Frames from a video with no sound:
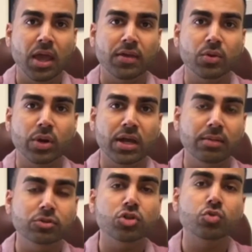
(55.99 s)
And then when it
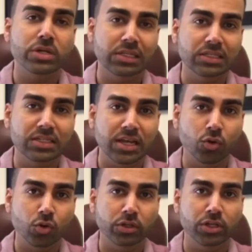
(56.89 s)
comes to real estate
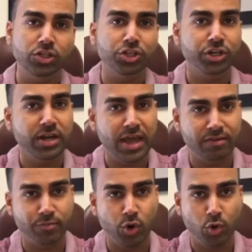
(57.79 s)
holdings, you're going to
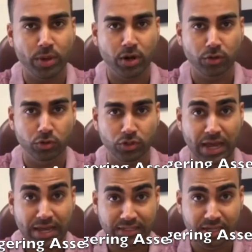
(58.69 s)
have probate on those
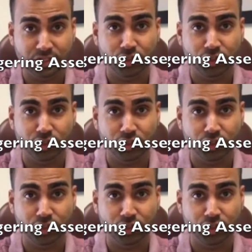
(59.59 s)
assets.